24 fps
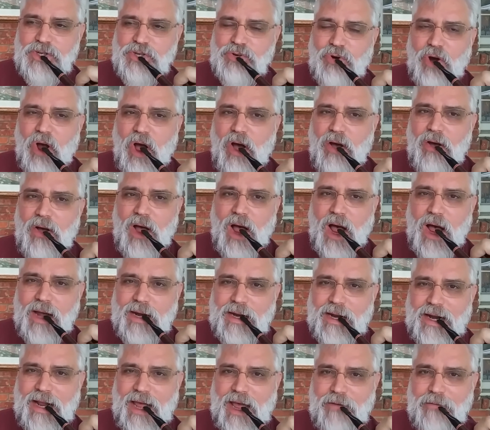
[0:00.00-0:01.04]
draw on
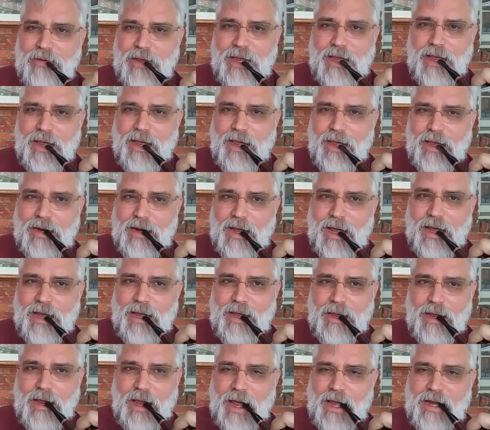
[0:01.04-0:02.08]
it heavy and
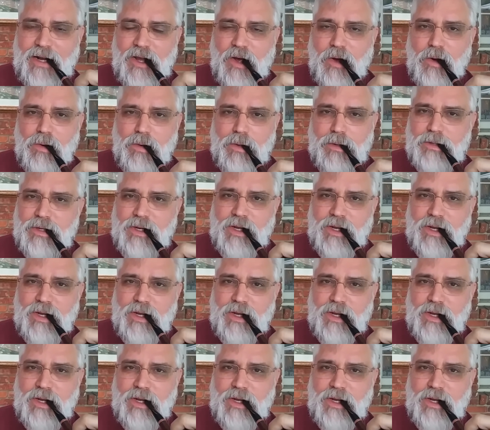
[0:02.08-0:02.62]
I, I don't,